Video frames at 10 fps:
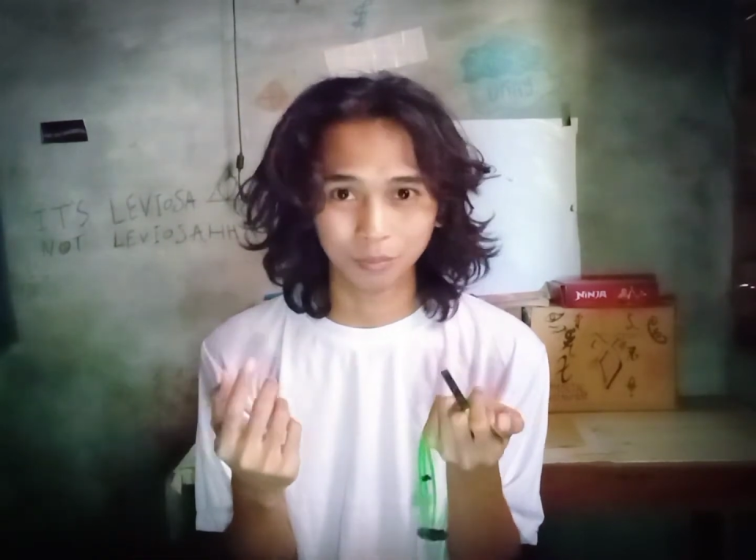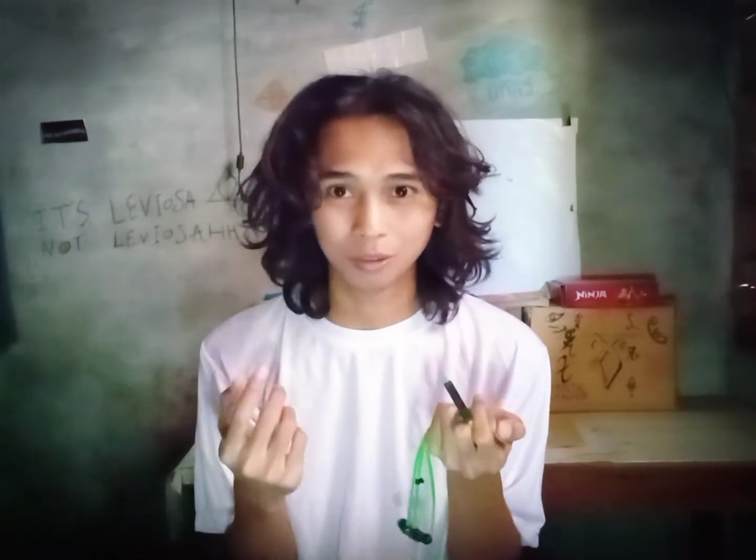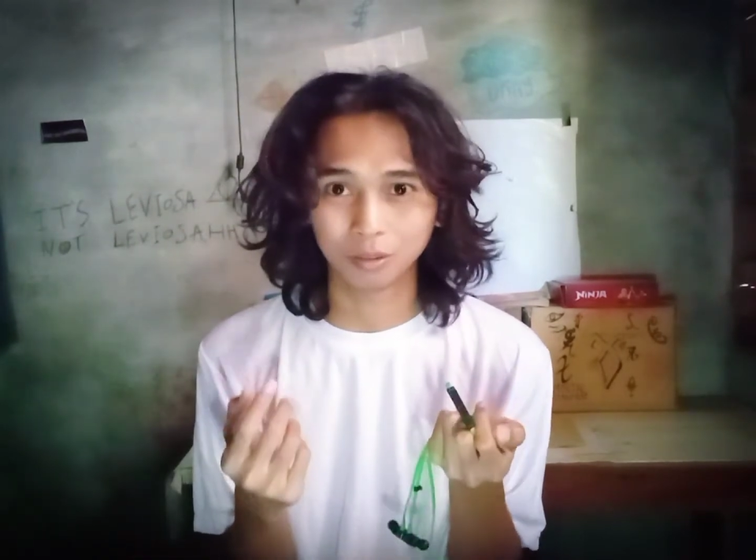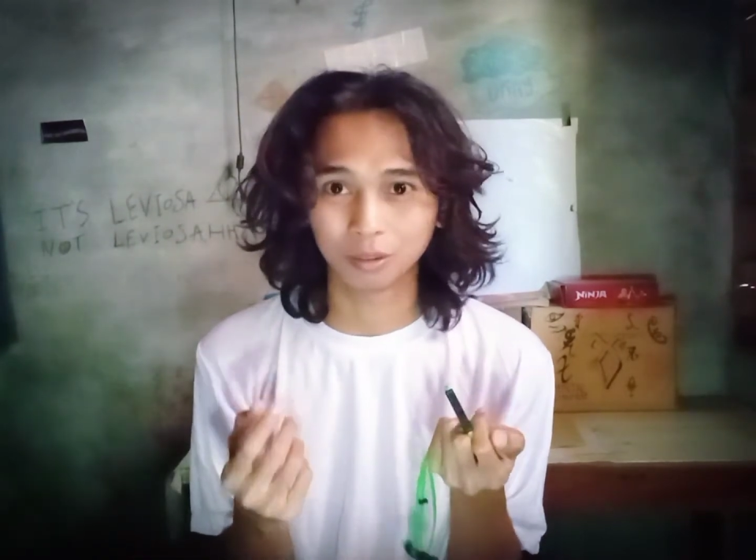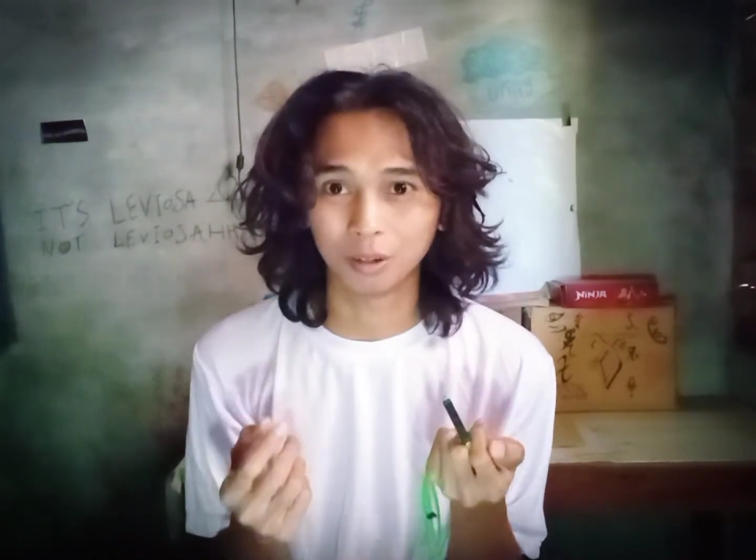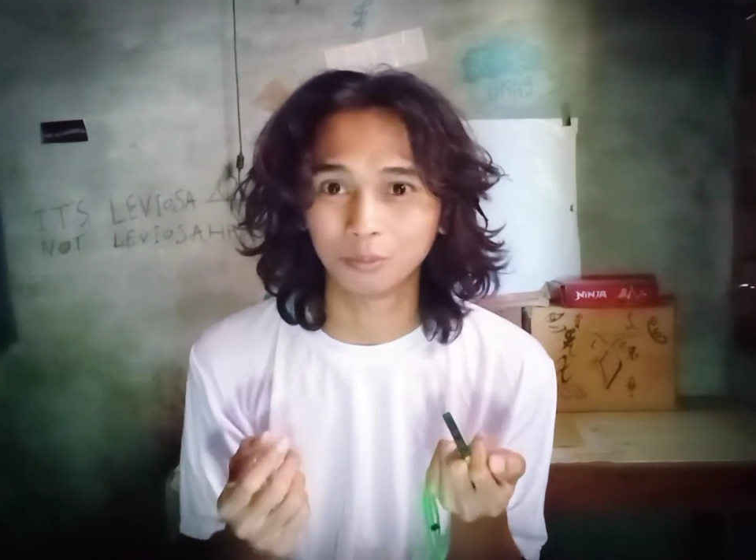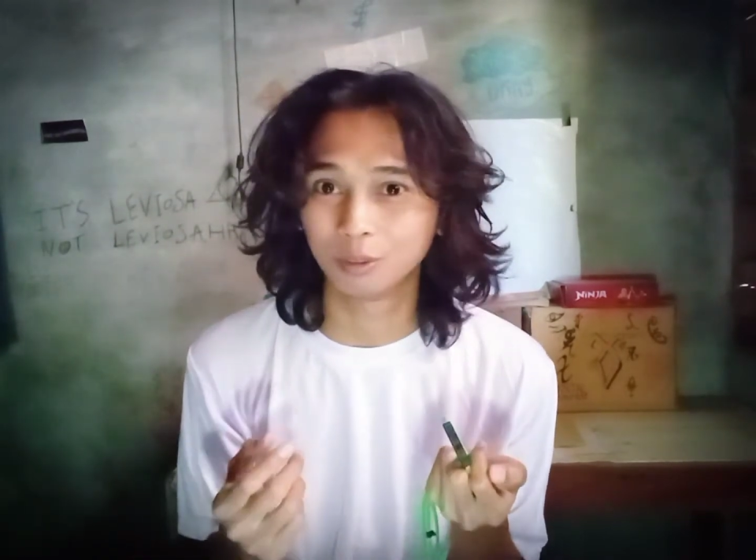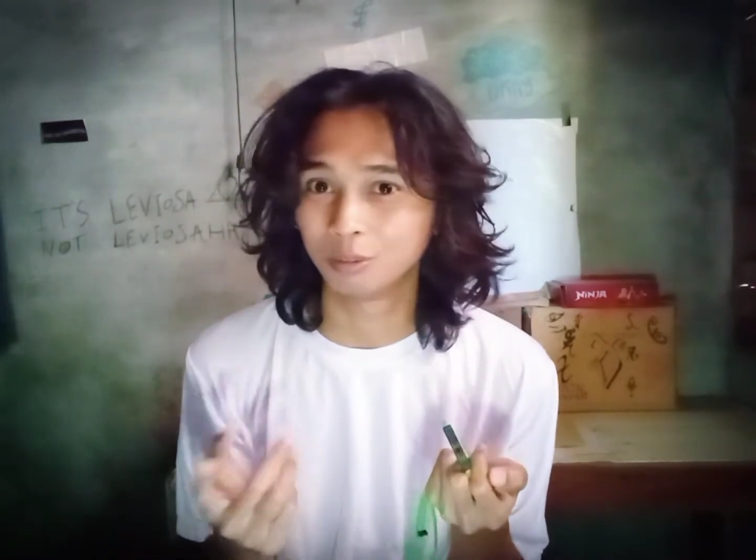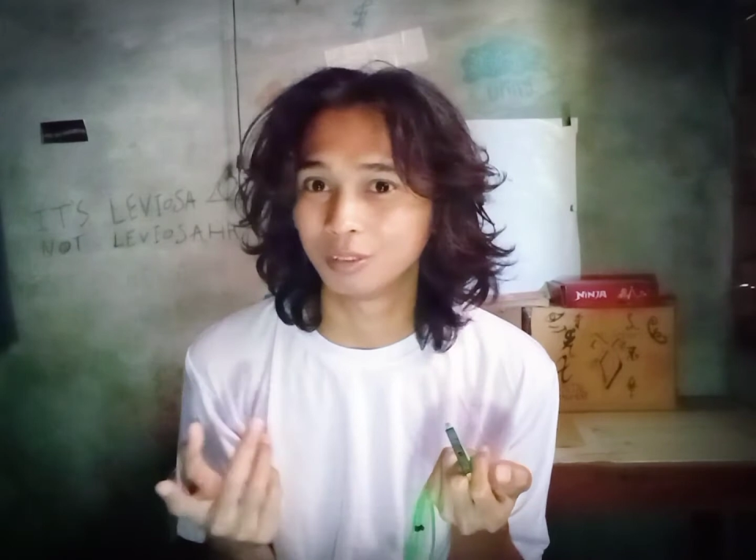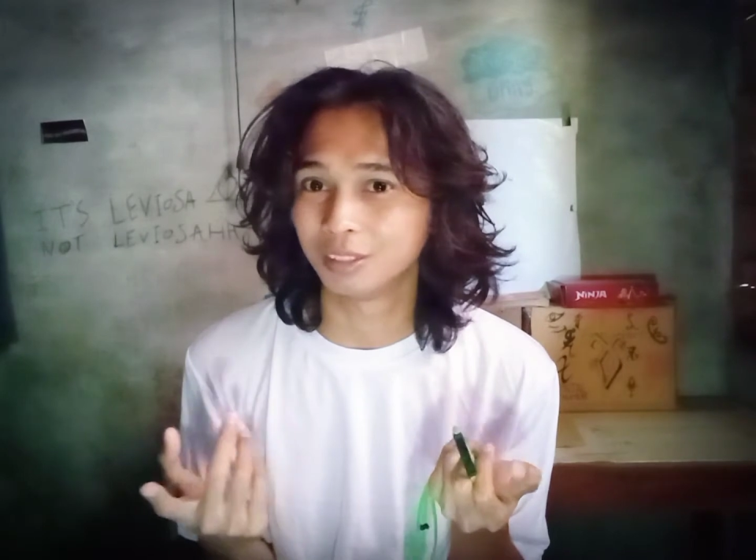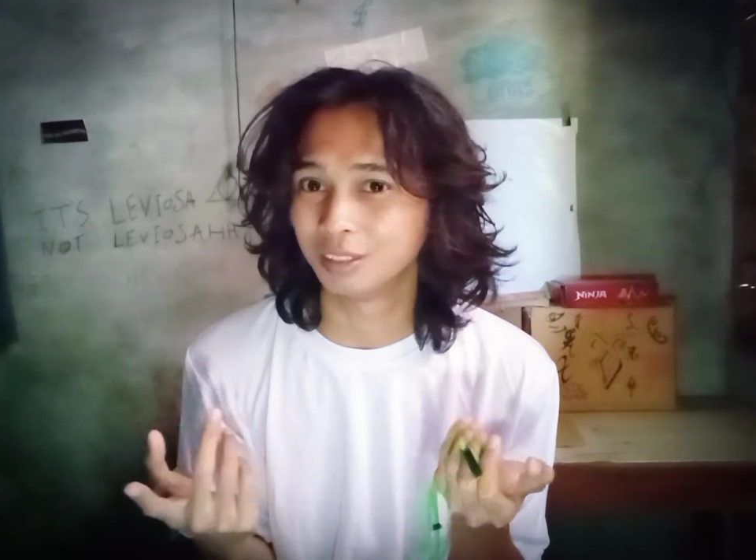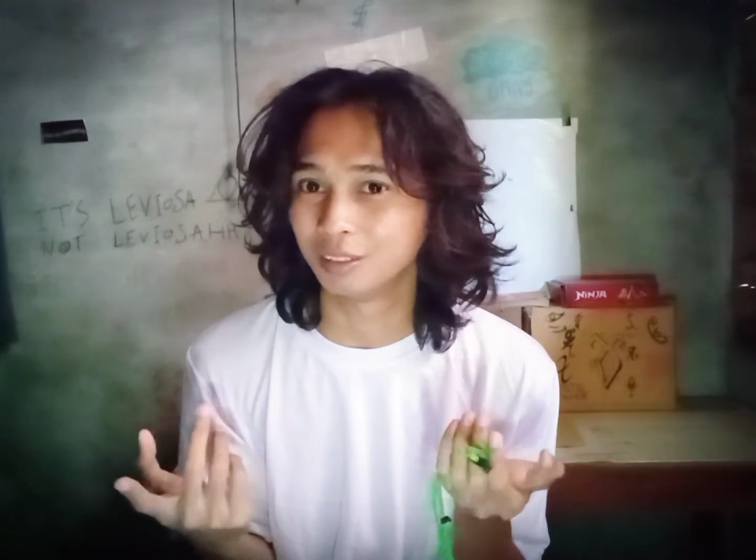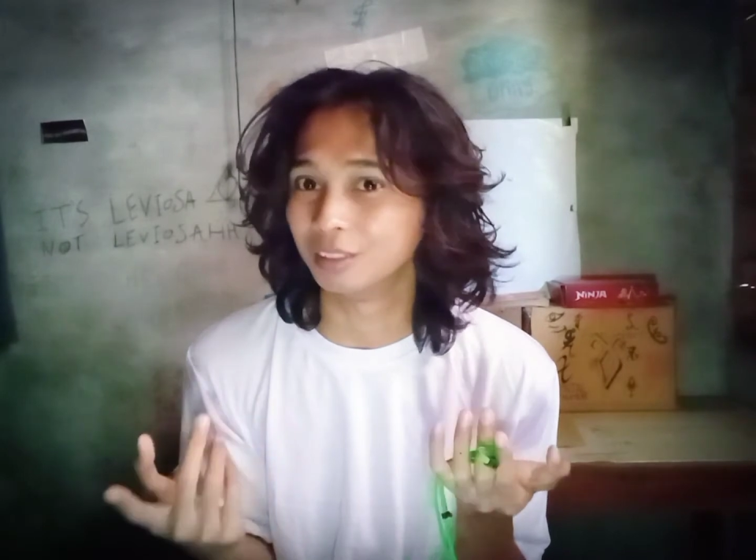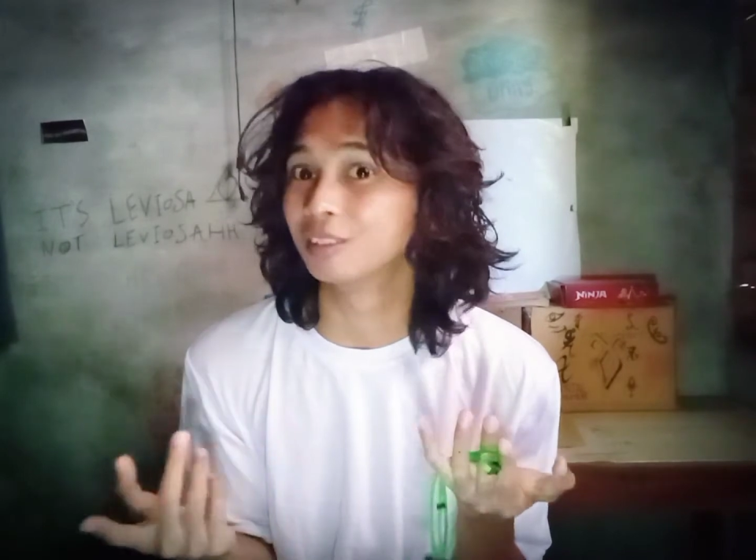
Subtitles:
so obviously it